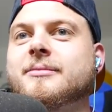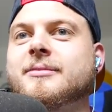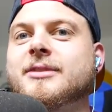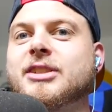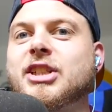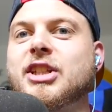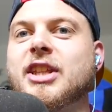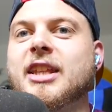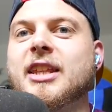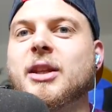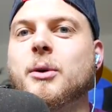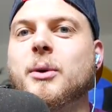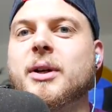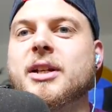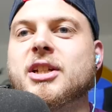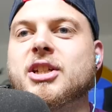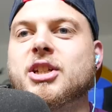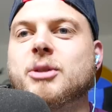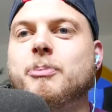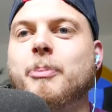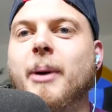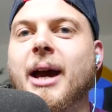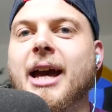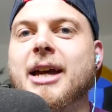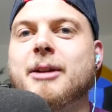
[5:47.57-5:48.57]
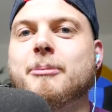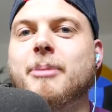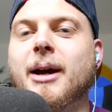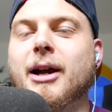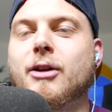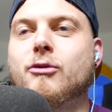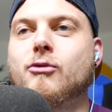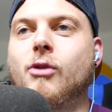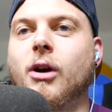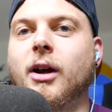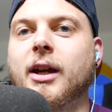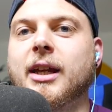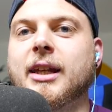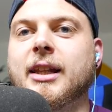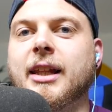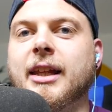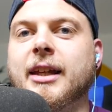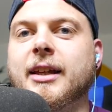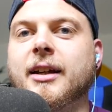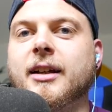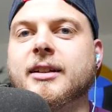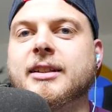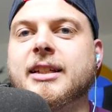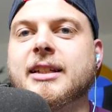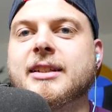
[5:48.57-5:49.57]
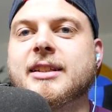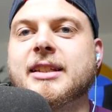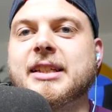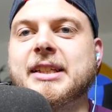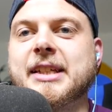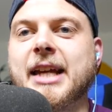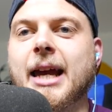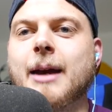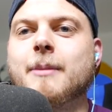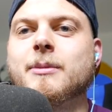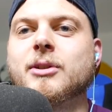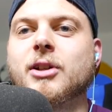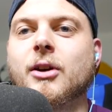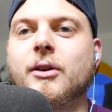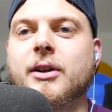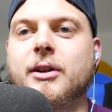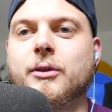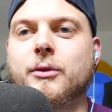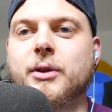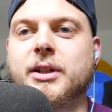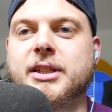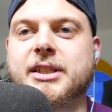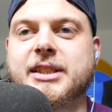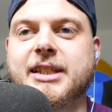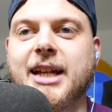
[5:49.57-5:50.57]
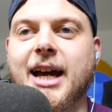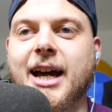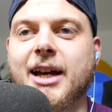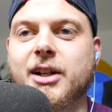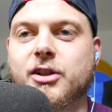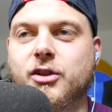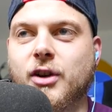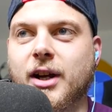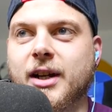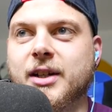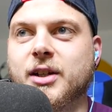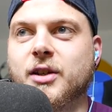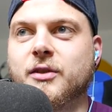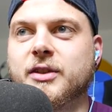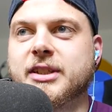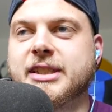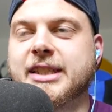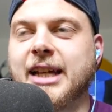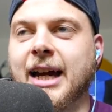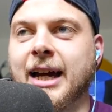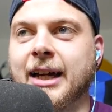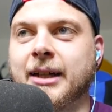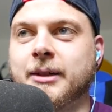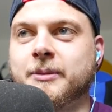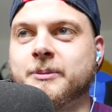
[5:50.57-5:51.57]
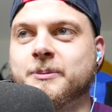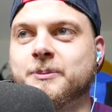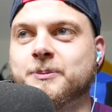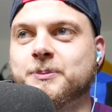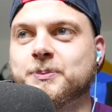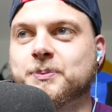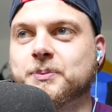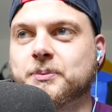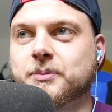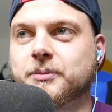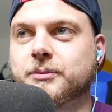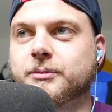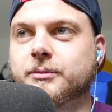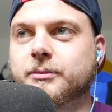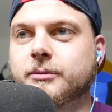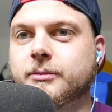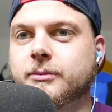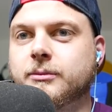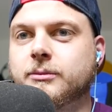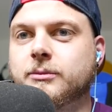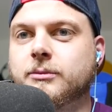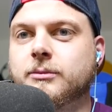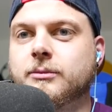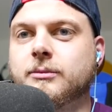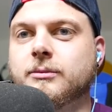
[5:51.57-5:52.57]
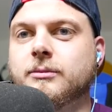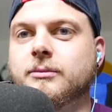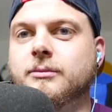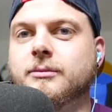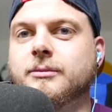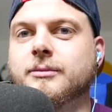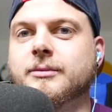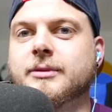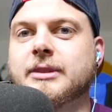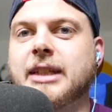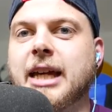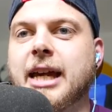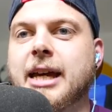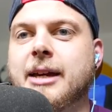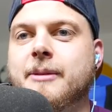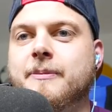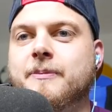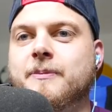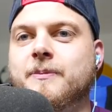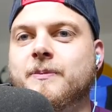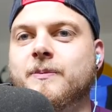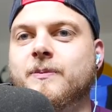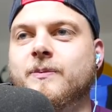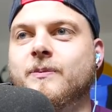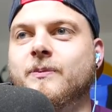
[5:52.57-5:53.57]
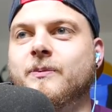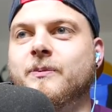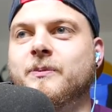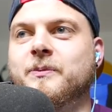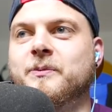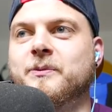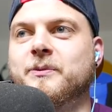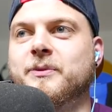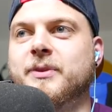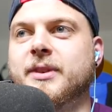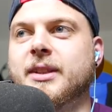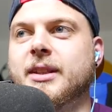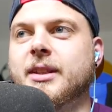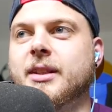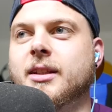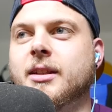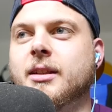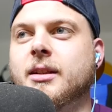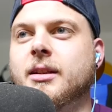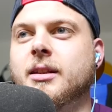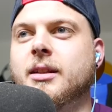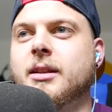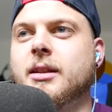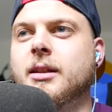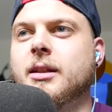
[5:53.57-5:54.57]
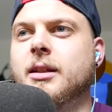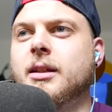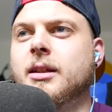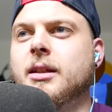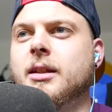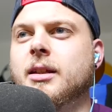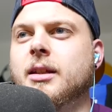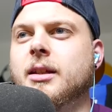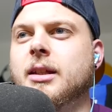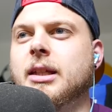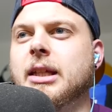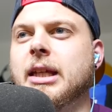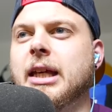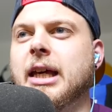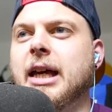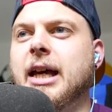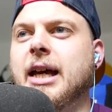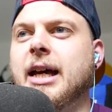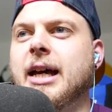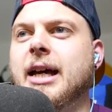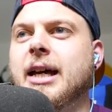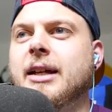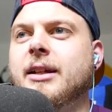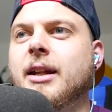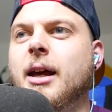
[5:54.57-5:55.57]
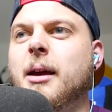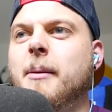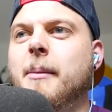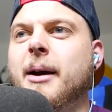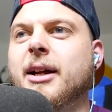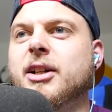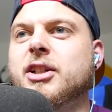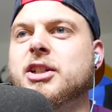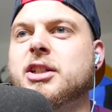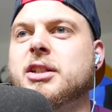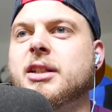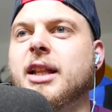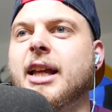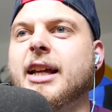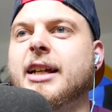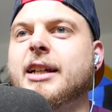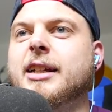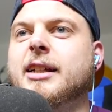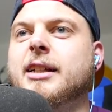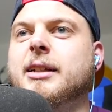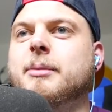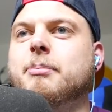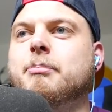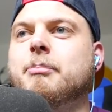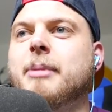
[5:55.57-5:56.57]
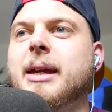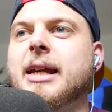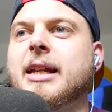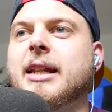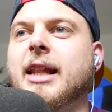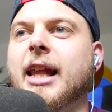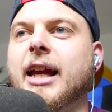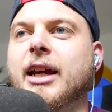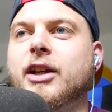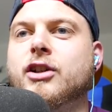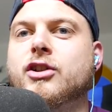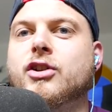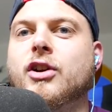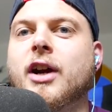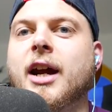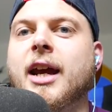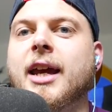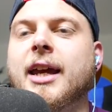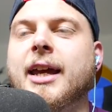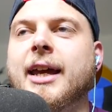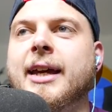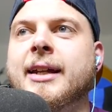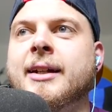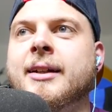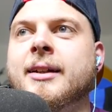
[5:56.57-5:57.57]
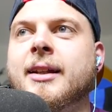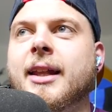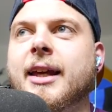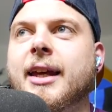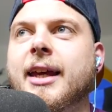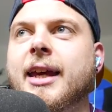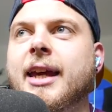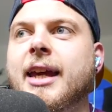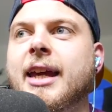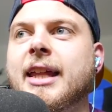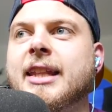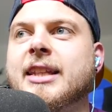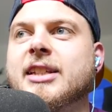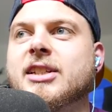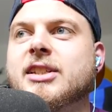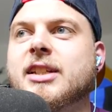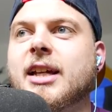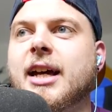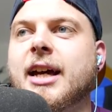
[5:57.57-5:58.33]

Do you think they were uh, inspired by Rocket League? I says this game is already restarted. Try another sign. Oh. Okay. I don't think there's another sign, is there? Uh, no, it might just like mean like try again, like hitting okay. the